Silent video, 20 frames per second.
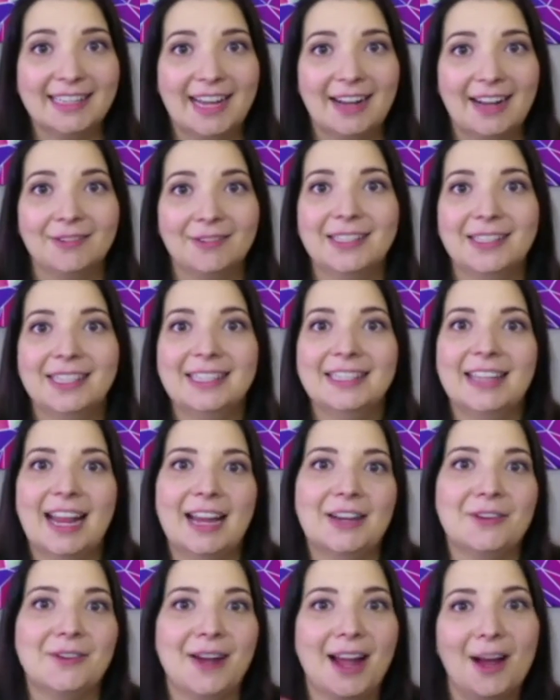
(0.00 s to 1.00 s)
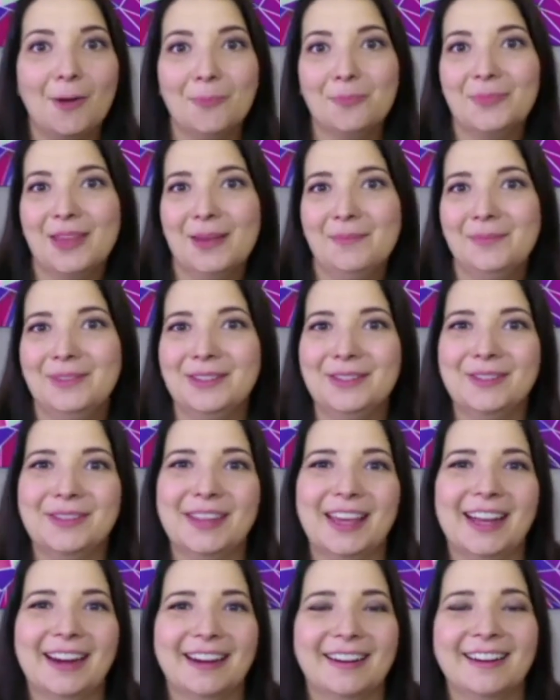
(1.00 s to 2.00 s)
houses and you help them do
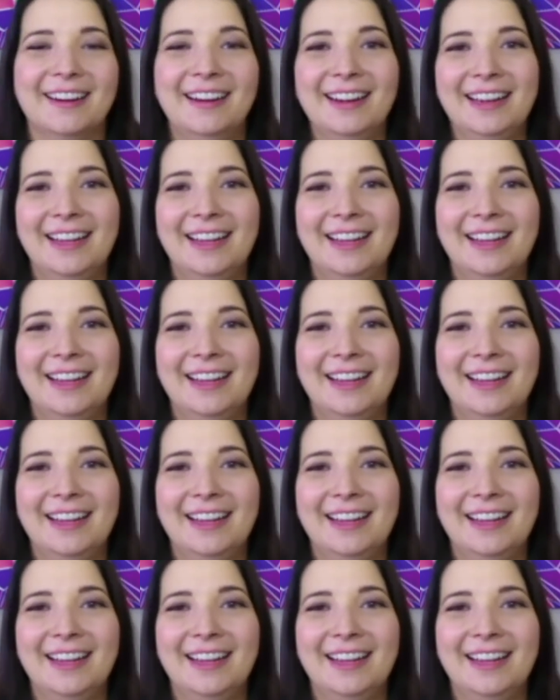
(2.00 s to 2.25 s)
their